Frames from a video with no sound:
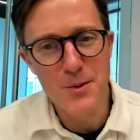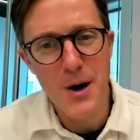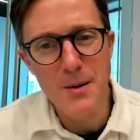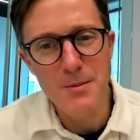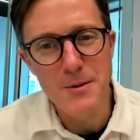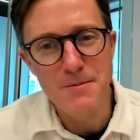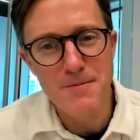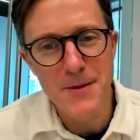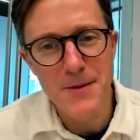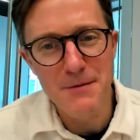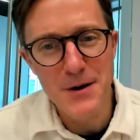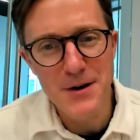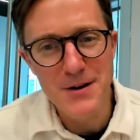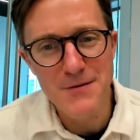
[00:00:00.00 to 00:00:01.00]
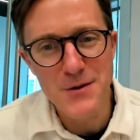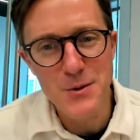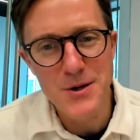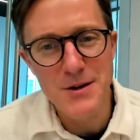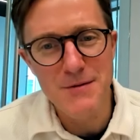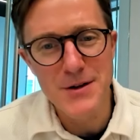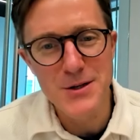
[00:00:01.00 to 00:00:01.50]
problem that very few
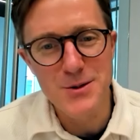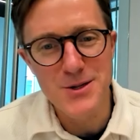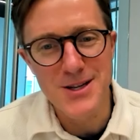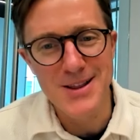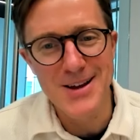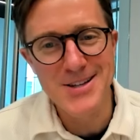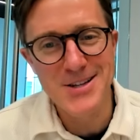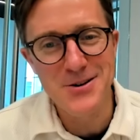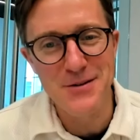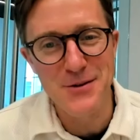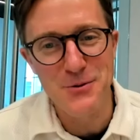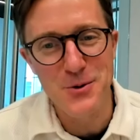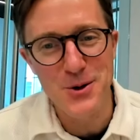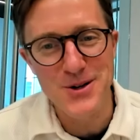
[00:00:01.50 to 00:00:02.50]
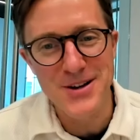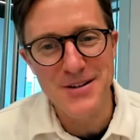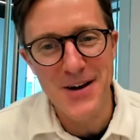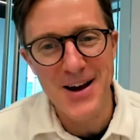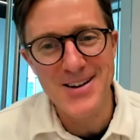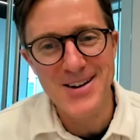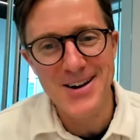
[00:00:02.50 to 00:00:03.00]
individuals in the history of the world have
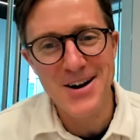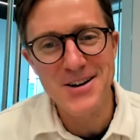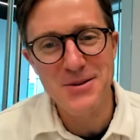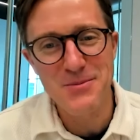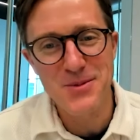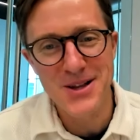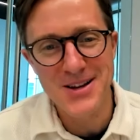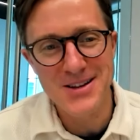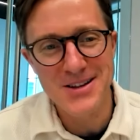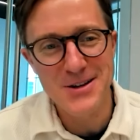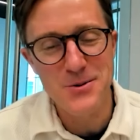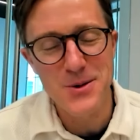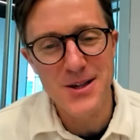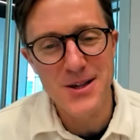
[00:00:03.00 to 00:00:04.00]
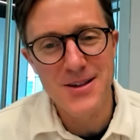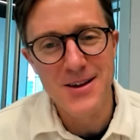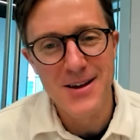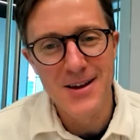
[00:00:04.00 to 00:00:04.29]
had to contemplate and deal with.